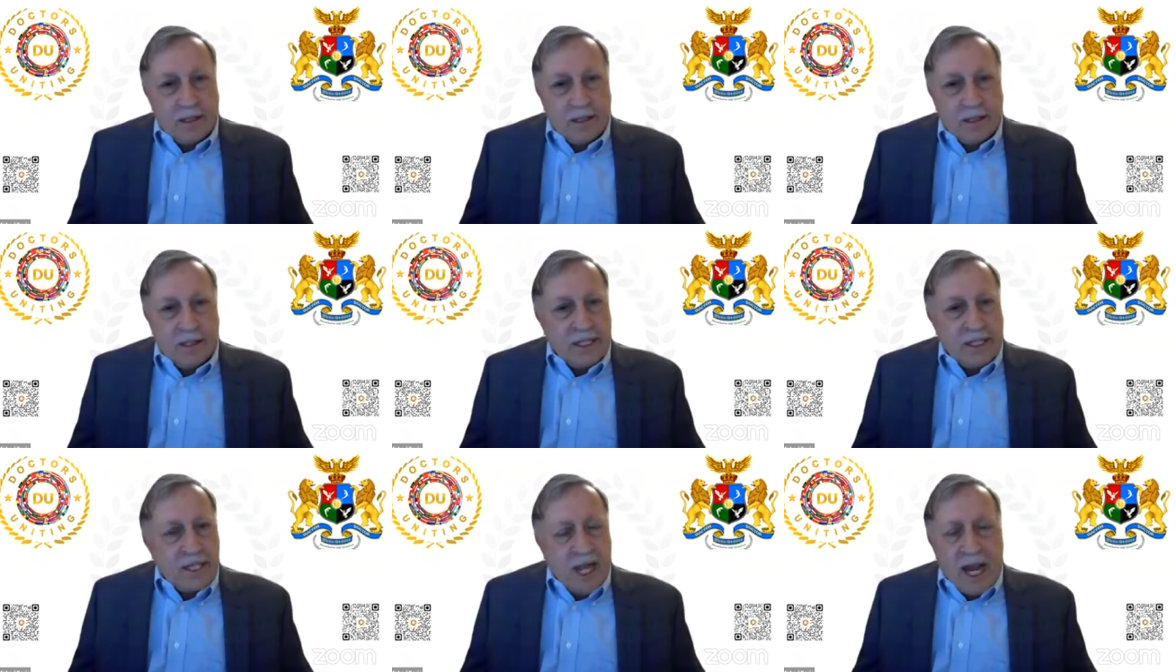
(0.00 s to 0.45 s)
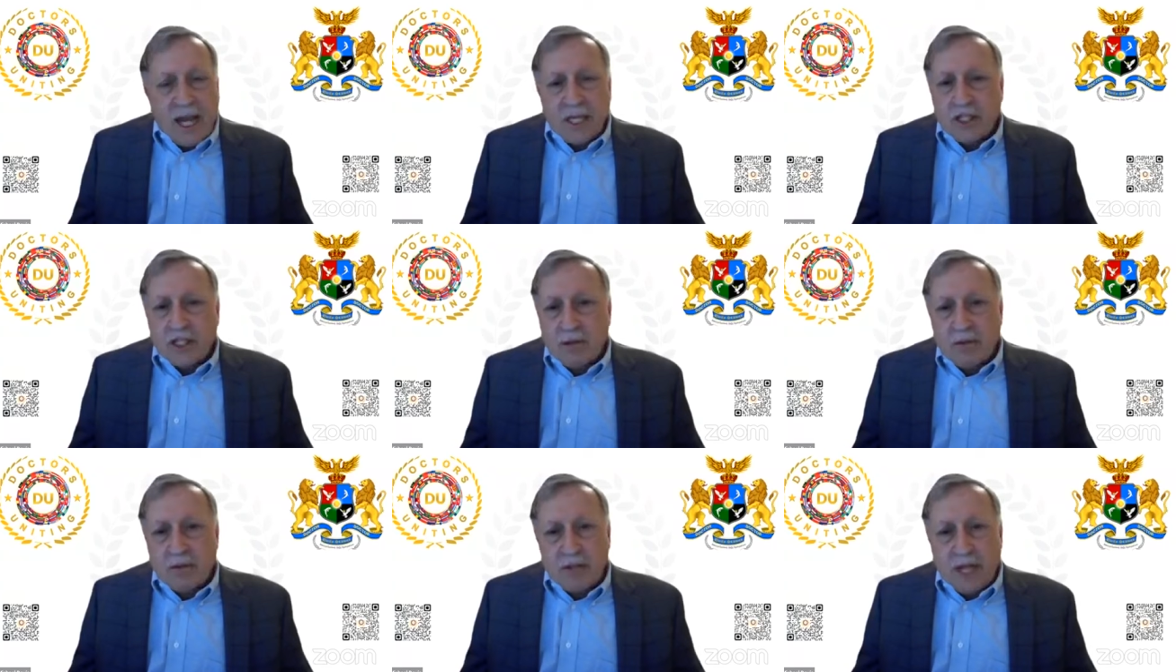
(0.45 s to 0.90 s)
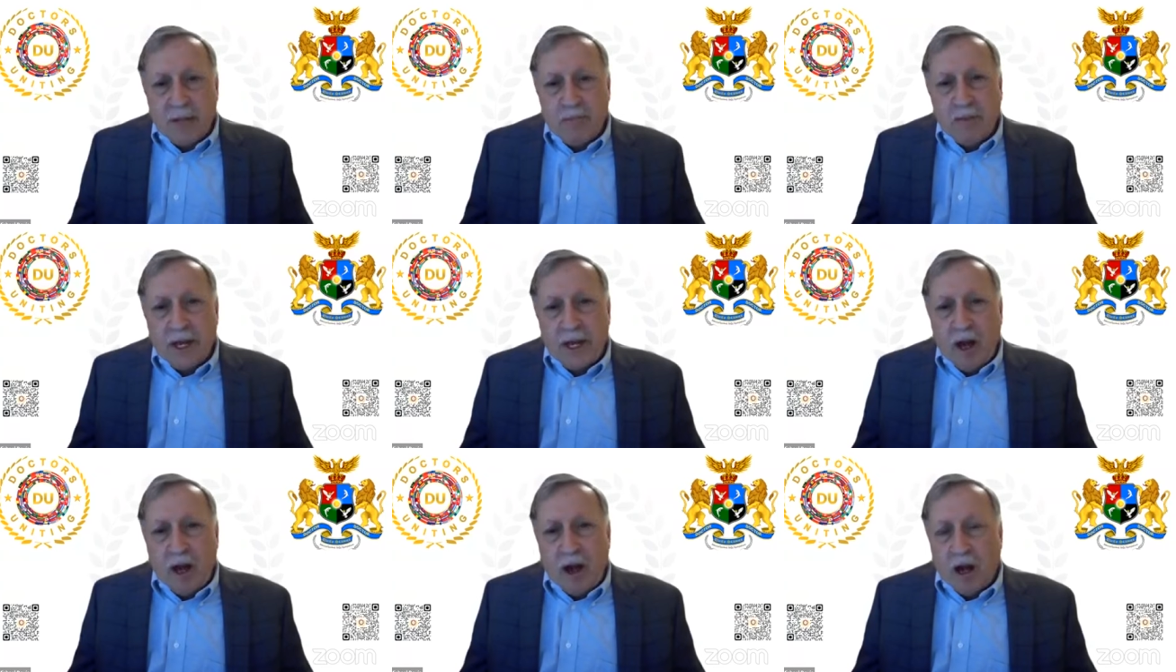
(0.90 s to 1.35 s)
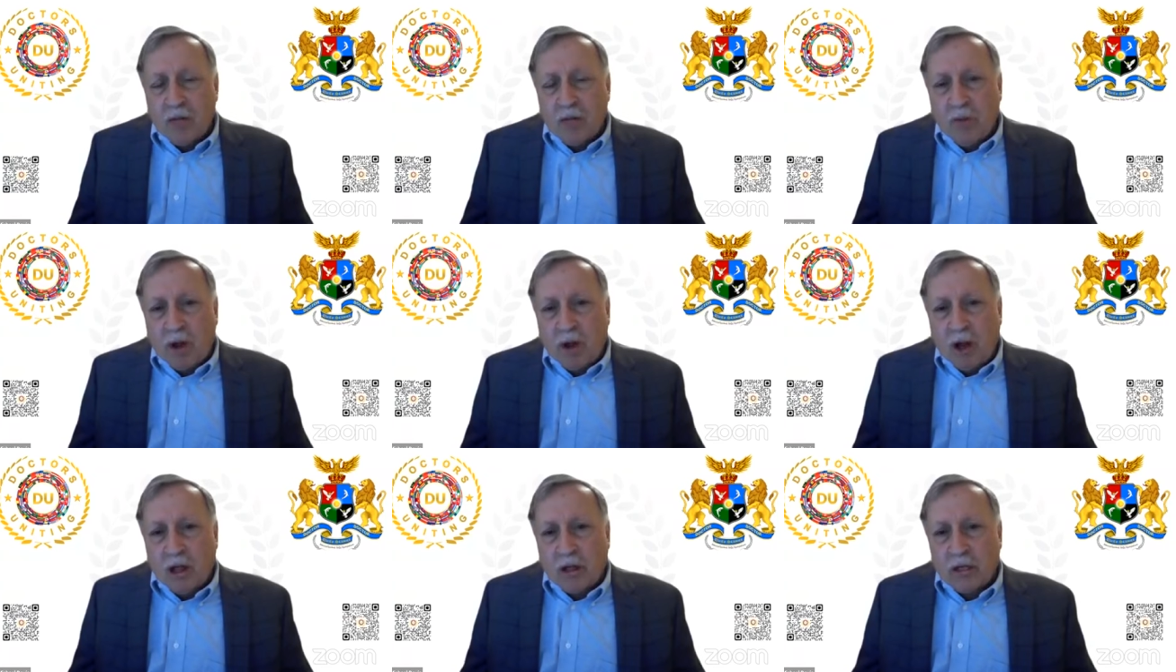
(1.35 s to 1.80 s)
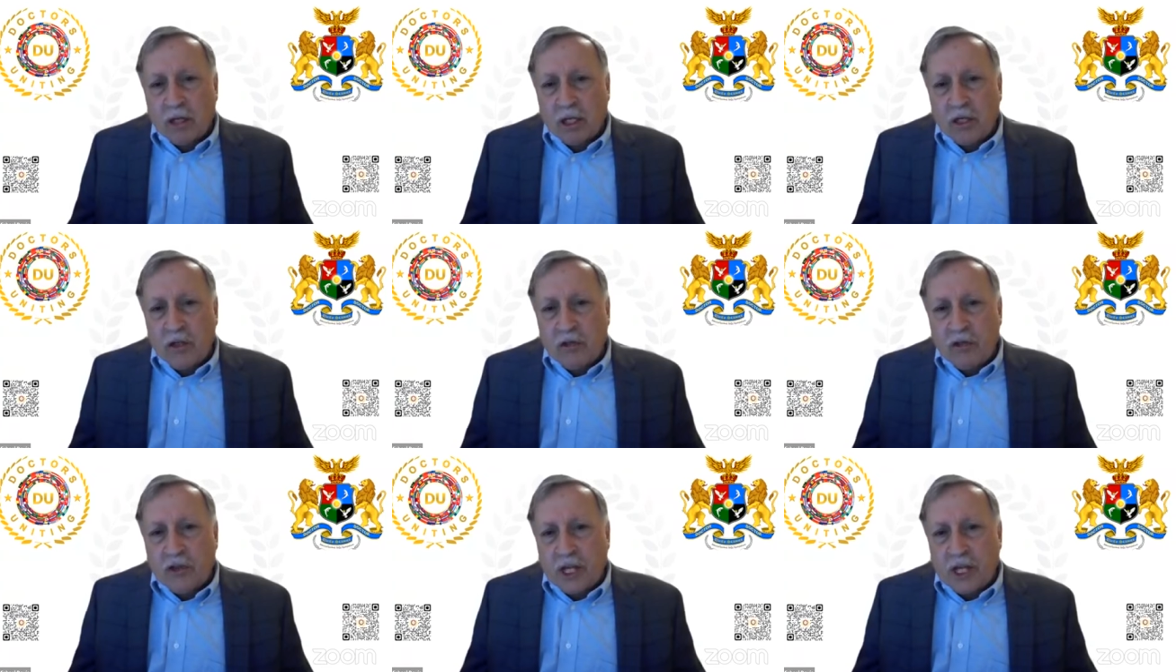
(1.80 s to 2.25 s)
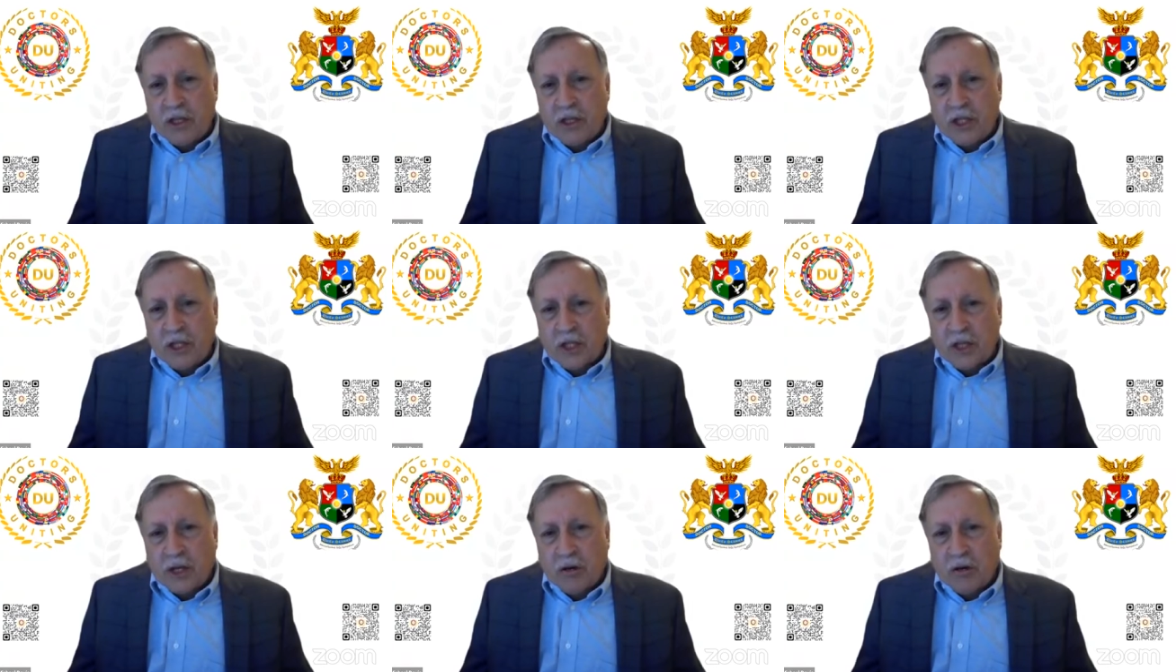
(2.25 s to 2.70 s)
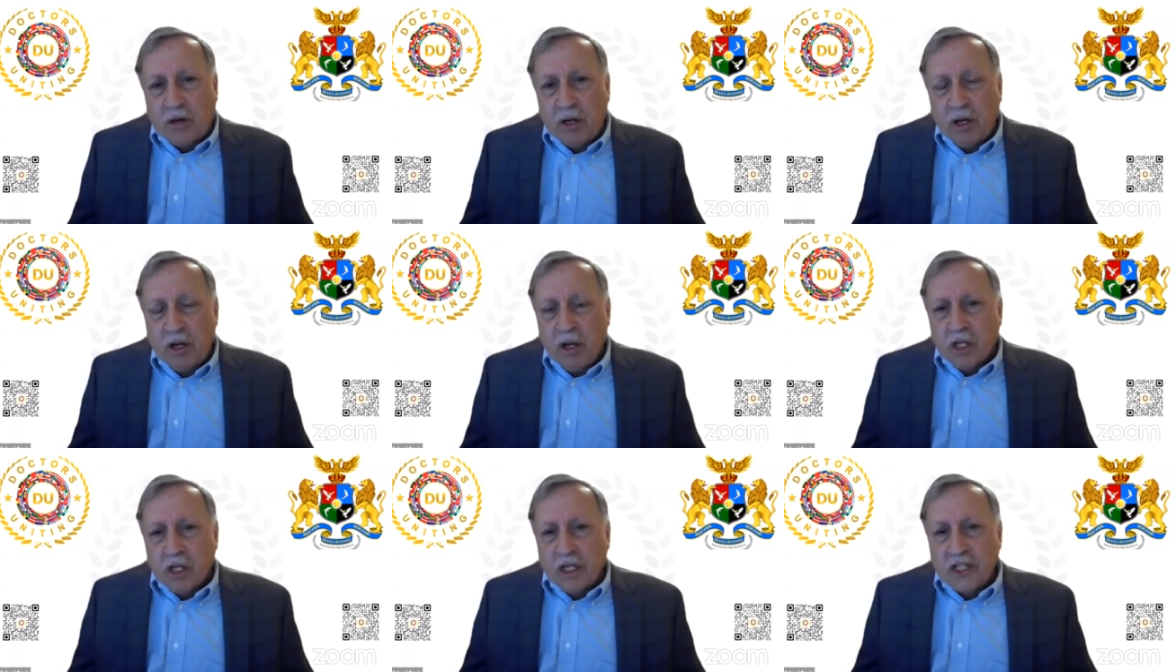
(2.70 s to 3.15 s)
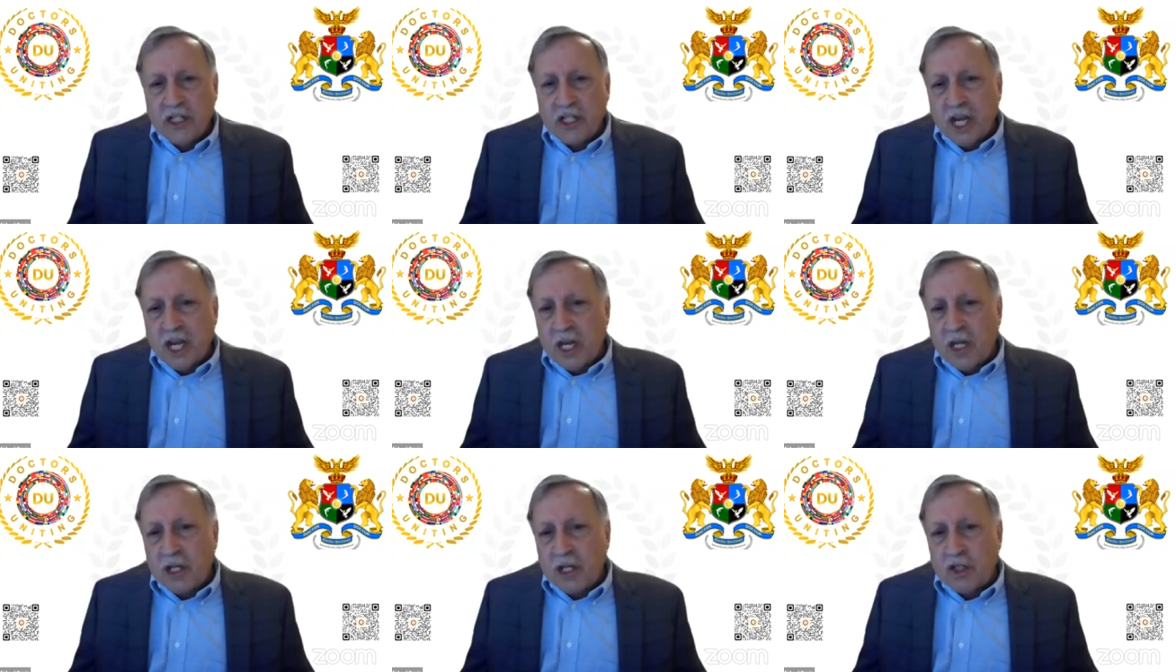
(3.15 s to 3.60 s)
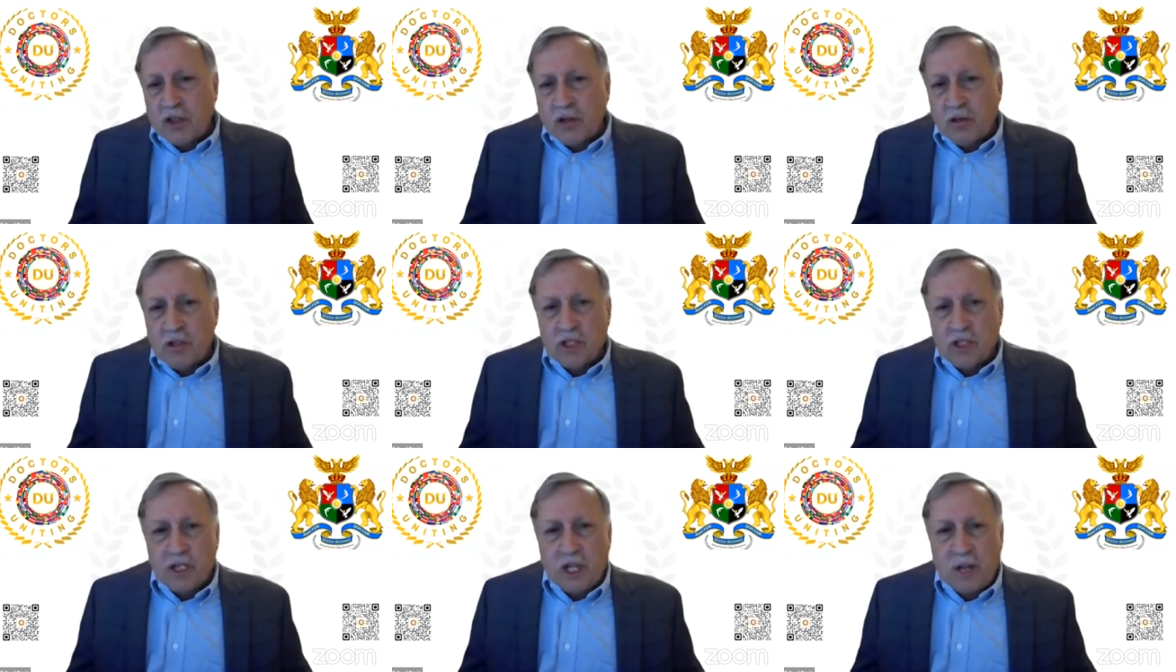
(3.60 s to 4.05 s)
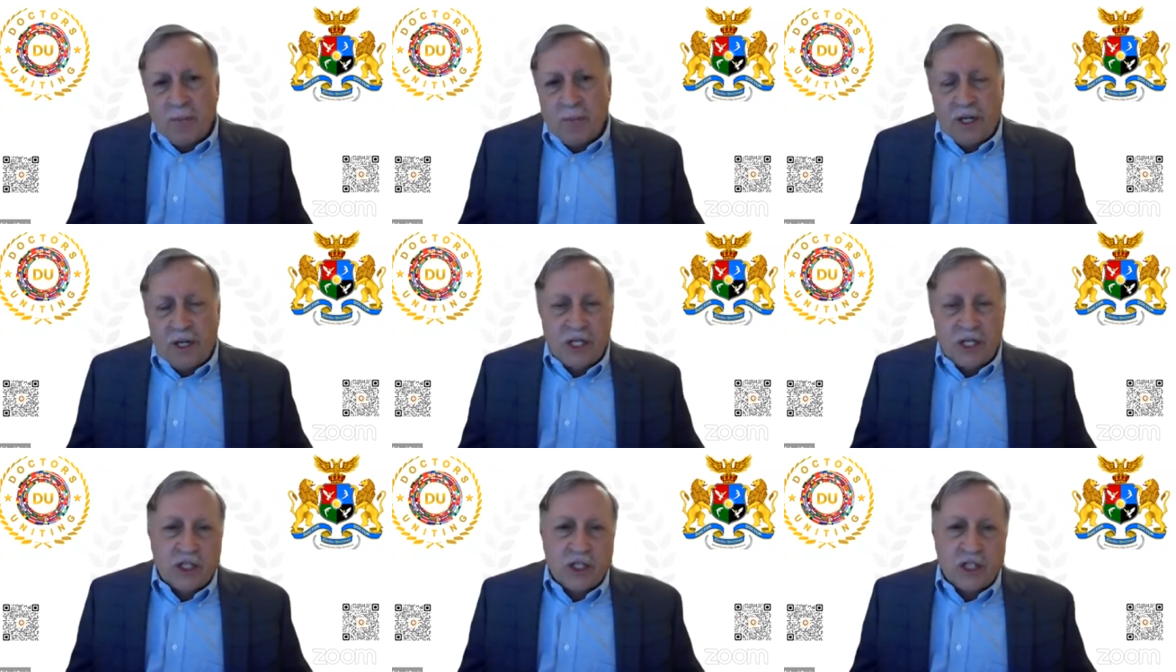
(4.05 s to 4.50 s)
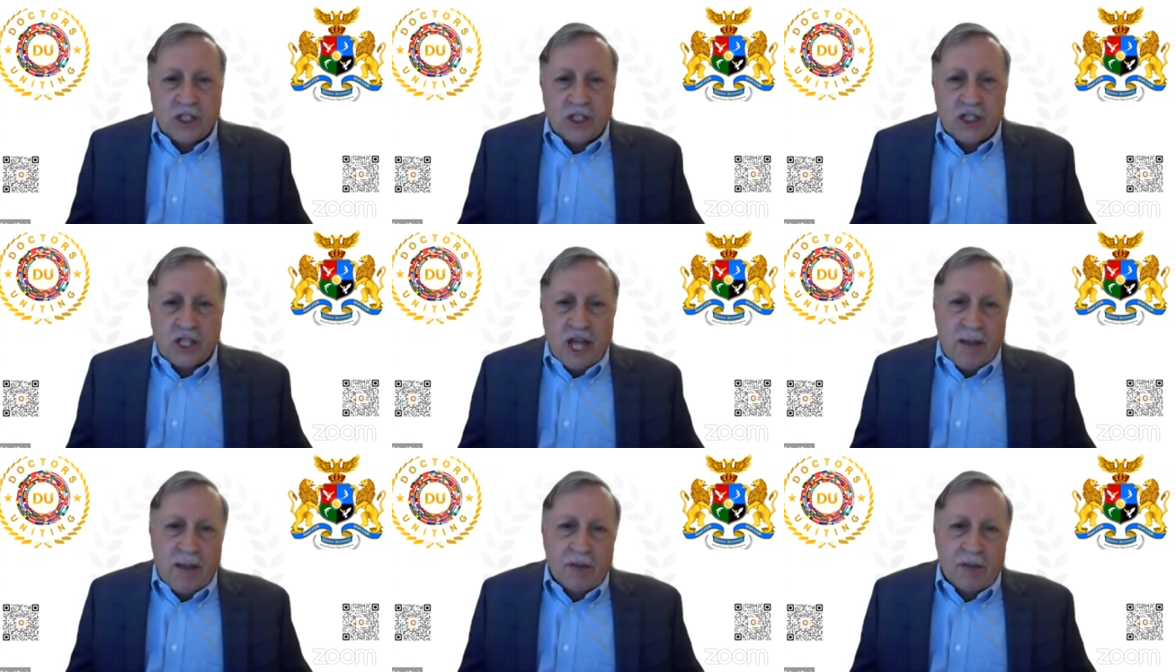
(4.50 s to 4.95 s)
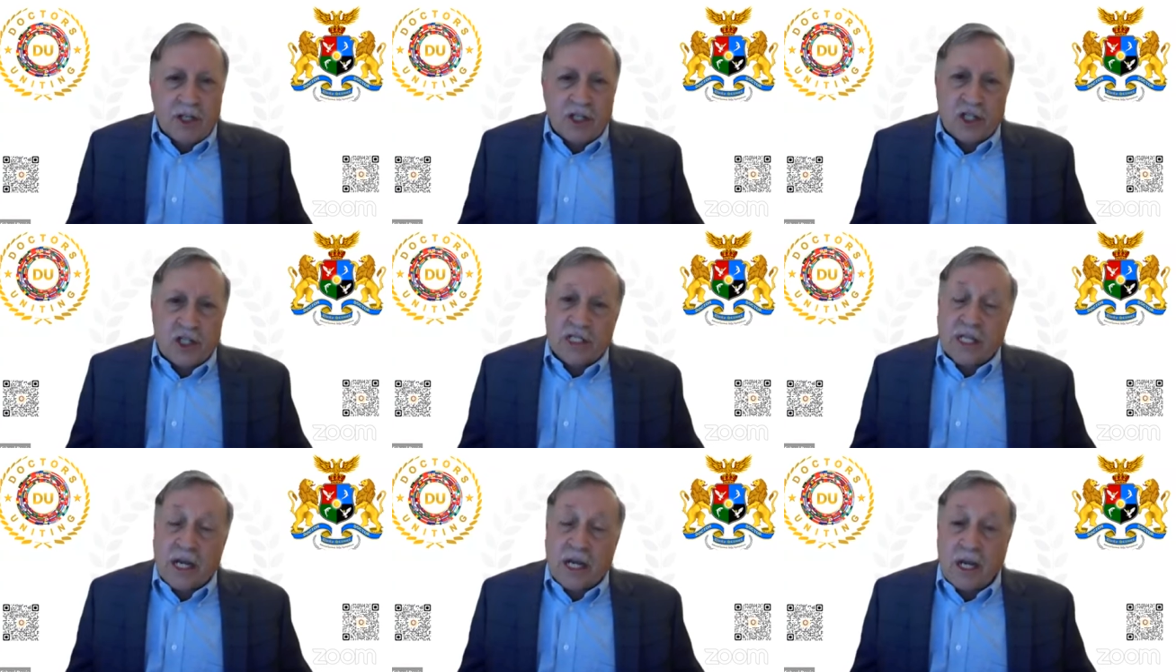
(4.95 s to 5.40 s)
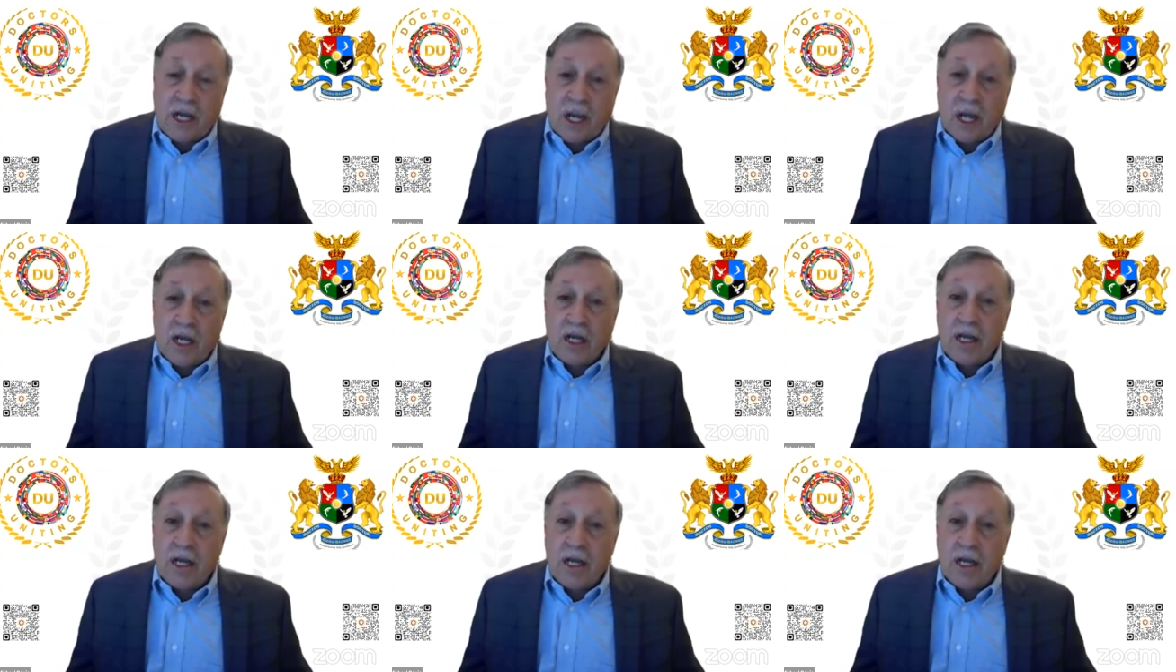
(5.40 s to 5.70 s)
these guys they play hardball. And you think that let's say an insurance company is established as a